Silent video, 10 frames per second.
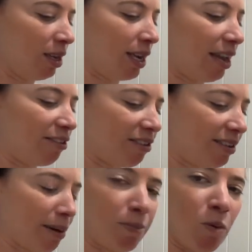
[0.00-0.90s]
Okay, so
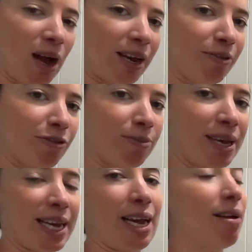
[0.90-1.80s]
step one from
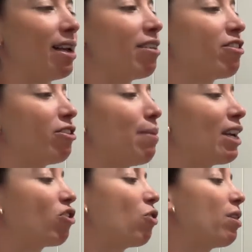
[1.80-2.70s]
here is to
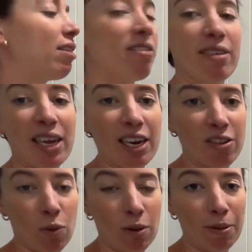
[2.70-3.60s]
make sure that the skin
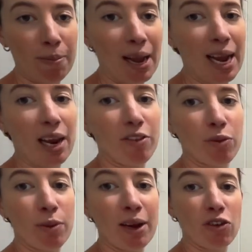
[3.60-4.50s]
is well prepared.
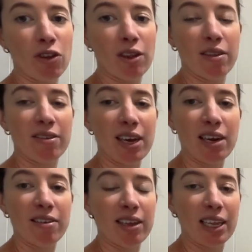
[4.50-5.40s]
So we make sure that the
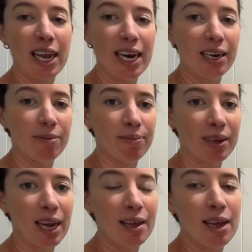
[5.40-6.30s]
skin is clean,
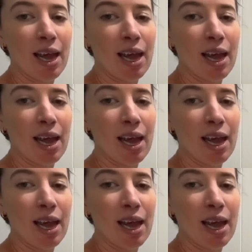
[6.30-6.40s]
okay?